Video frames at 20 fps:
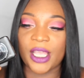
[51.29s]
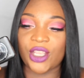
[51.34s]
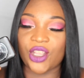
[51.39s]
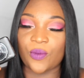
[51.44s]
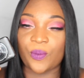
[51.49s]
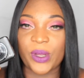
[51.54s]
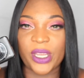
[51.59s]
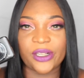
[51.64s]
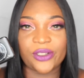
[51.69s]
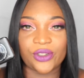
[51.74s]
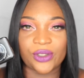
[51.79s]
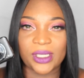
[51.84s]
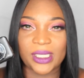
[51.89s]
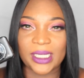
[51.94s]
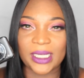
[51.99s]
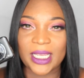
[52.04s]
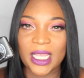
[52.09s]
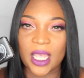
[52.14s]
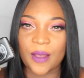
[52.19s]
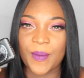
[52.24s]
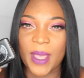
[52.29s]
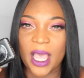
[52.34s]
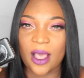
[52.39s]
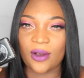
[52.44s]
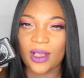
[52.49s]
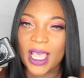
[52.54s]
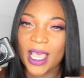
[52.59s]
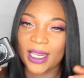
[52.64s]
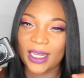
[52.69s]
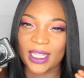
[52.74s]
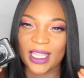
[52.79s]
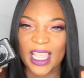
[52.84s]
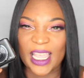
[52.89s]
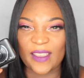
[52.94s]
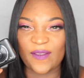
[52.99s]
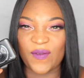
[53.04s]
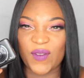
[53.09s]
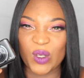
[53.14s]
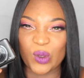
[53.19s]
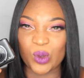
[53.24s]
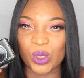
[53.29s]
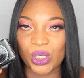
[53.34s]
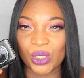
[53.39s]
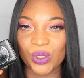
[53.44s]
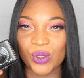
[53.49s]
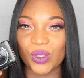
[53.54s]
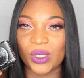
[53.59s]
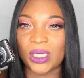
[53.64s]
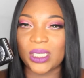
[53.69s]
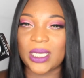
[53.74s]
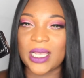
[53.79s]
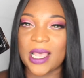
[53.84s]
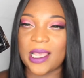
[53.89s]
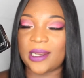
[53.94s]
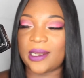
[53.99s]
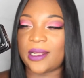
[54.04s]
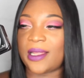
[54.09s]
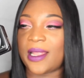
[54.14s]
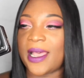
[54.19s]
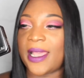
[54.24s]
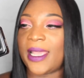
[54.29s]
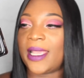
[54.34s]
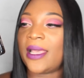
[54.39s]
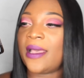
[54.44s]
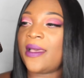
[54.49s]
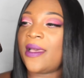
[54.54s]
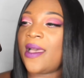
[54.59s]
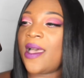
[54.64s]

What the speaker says: your pictures to come out, kind of like filters, kind of like